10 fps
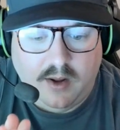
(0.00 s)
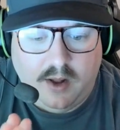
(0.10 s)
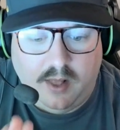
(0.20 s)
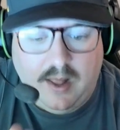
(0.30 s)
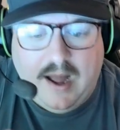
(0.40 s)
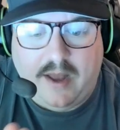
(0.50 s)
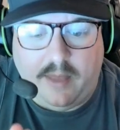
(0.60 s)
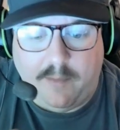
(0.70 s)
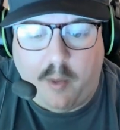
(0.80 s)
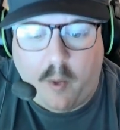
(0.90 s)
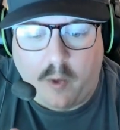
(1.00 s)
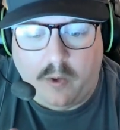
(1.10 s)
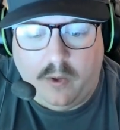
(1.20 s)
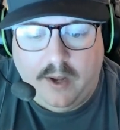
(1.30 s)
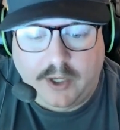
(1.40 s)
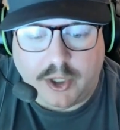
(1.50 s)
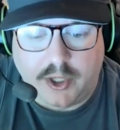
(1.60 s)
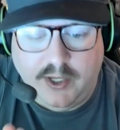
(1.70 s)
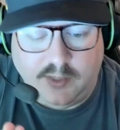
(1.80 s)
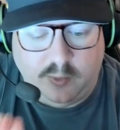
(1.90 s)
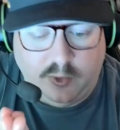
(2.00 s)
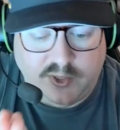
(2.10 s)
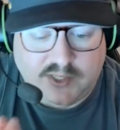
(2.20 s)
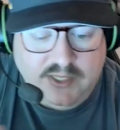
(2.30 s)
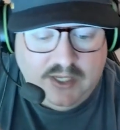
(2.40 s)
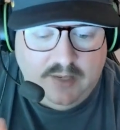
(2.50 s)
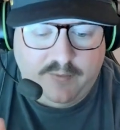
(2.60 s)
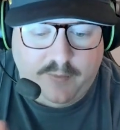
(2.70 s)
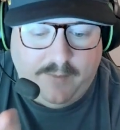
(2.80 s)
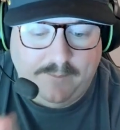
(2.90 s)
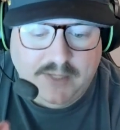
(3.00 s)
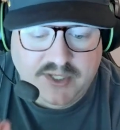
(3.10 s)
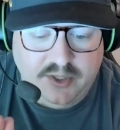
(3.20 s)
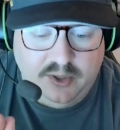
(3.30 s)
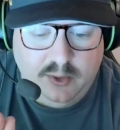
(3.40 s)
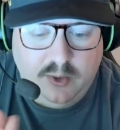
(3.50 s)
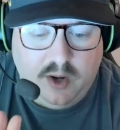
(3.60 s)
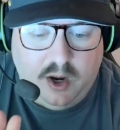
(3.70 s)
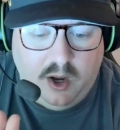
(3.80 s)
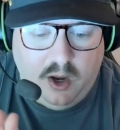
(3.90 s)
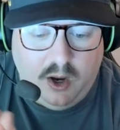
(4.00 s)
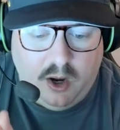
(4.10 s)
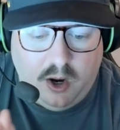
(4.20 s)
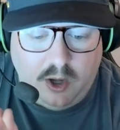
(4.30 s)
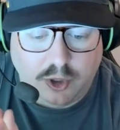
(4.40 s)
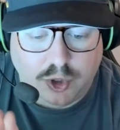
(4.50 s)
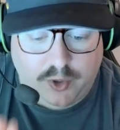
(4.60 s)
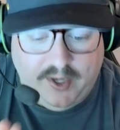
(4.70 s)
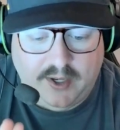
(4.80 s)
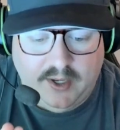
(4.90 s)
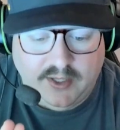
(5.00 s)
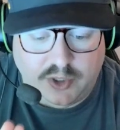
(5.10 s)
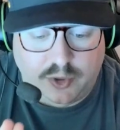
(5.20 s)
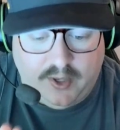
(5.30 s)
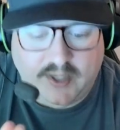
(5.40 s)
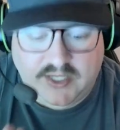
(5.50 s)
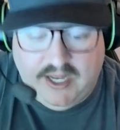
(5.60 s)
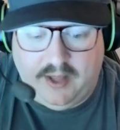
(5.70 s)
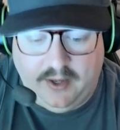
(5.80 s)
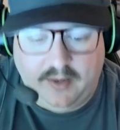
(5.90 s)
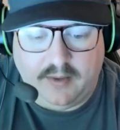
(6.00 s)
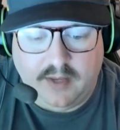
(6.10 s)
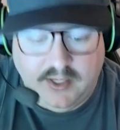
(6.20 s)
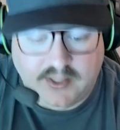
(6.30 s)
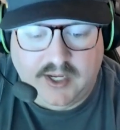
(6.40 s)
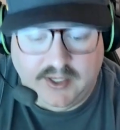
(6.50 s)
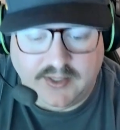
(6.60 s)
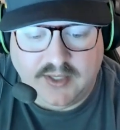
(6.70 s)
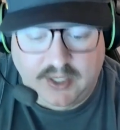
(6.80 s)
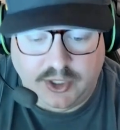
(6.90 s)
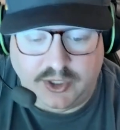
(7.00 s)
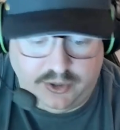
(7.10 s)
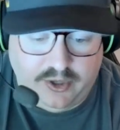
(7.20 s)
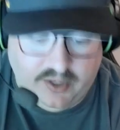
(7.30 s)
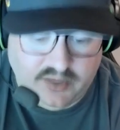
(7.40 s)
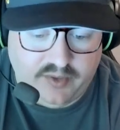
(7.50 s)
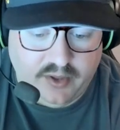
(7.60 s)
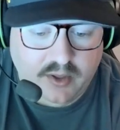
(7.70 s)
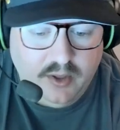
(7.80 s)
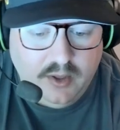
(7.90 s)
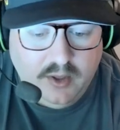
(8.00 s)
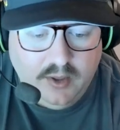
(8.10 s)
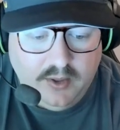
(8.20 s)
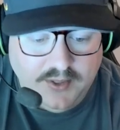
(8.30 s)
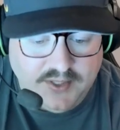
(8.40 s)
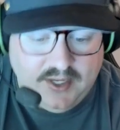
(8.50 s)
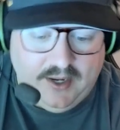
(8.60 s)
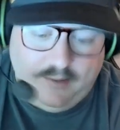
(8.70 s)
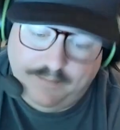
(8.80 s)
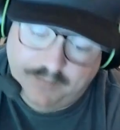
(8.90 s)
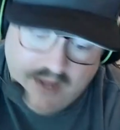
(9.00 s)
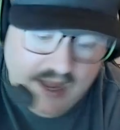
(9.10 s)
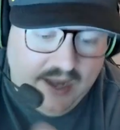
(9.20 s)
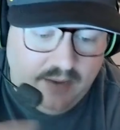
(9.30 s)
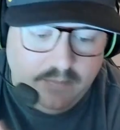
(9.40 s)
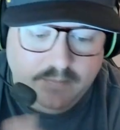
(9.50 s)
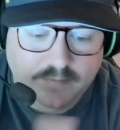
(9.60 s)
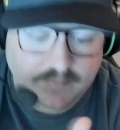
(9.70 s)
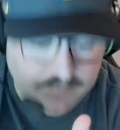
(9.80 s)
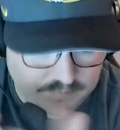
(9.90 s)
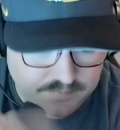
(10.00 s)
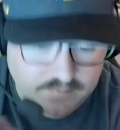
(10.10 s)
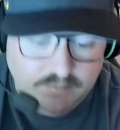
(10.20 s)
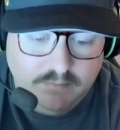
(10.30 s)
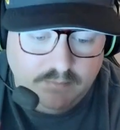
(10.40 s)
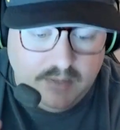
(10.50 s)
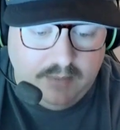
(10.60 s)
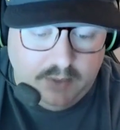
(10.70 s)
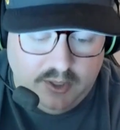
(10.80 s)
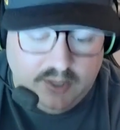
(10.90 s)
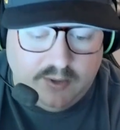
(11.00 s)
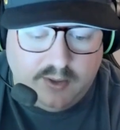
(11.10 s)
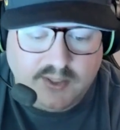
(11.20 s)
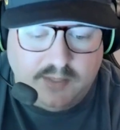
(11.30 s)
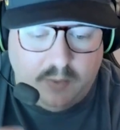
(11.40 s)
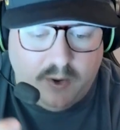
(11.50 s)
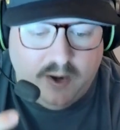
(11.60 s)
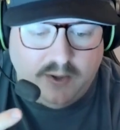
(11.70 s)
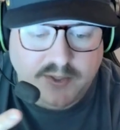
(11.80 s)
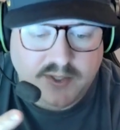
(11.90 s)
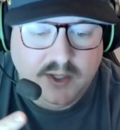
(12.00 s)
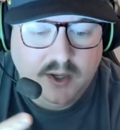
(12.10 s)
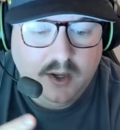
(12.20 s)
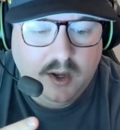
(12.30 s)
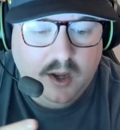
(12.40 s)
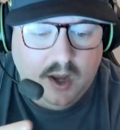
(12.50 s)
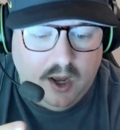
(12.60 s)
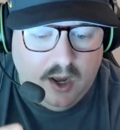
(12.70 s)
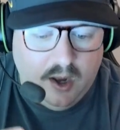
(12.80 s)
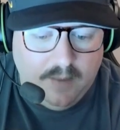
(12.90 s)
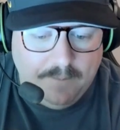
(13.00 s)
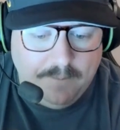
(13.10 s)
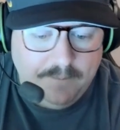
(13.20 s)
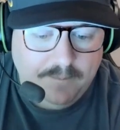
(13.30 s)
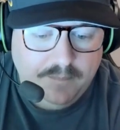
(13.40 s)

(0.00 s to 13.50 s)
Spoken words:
a lot of the portal entries we'll see from Mizzou are Drink telling these kids they should transfer, is saying, hey, maybe you need to look somewhere else. We'll